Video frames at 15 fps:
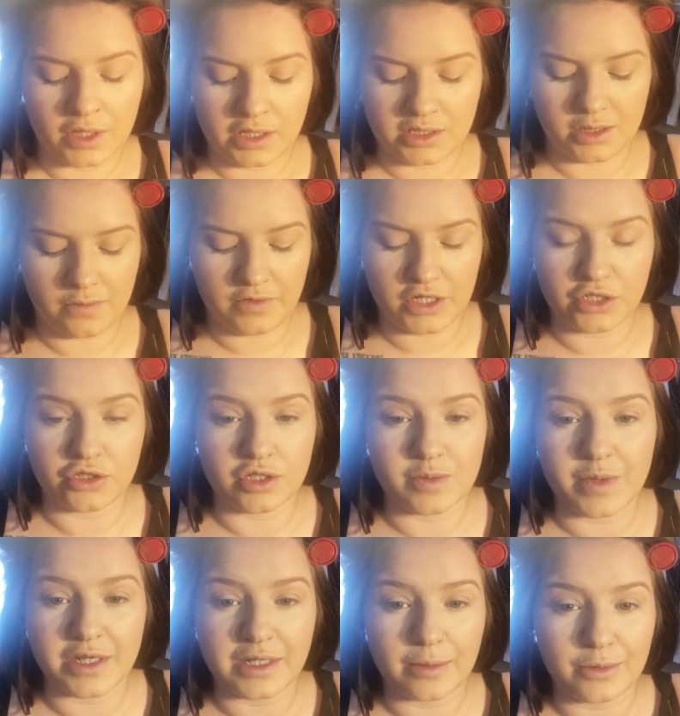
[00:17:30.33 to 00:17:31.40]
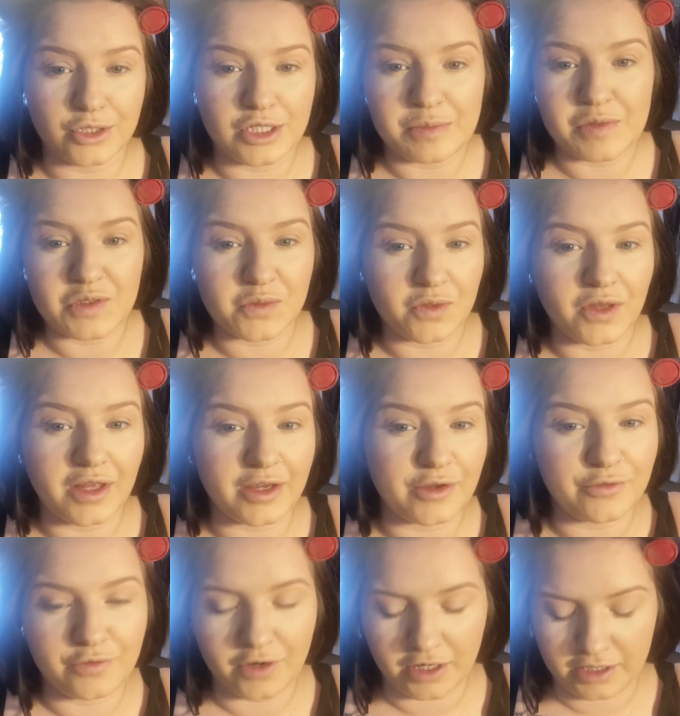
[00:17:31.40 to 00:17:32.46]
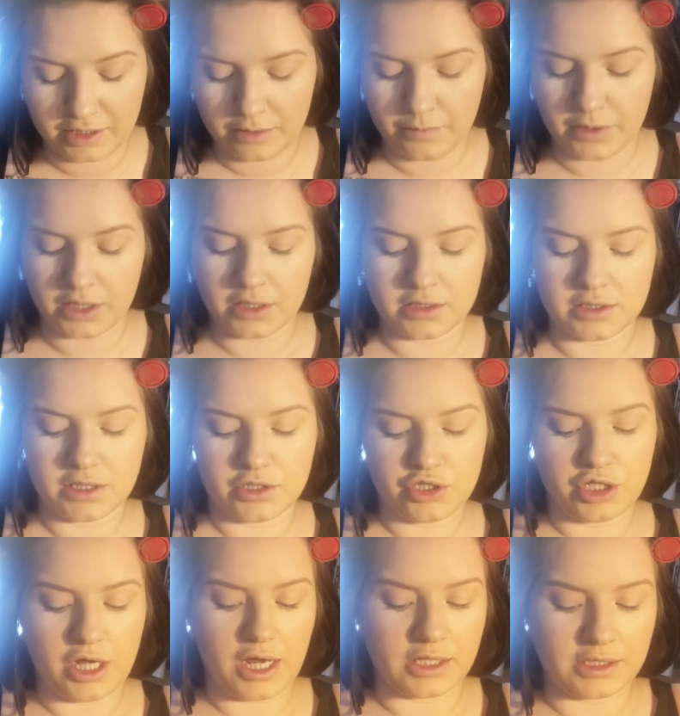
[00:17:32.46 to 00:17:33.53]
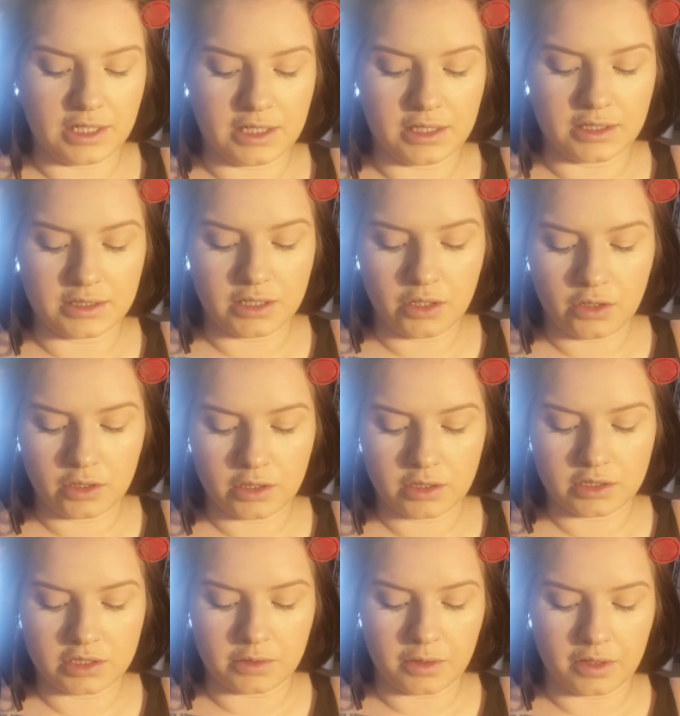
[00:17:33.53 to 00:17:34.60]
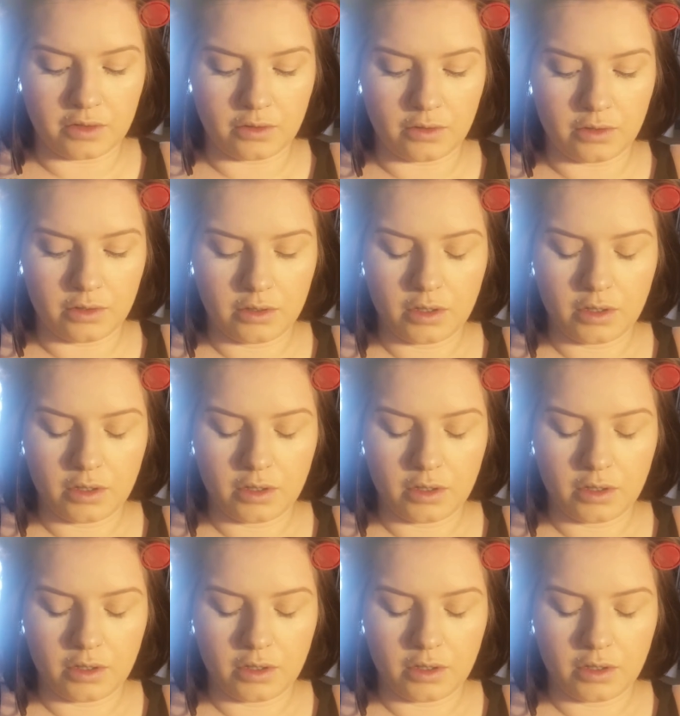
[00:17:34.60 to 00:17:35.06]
So I've literally just picked up the cheapest one that I could find because she has it in this look, so I thought,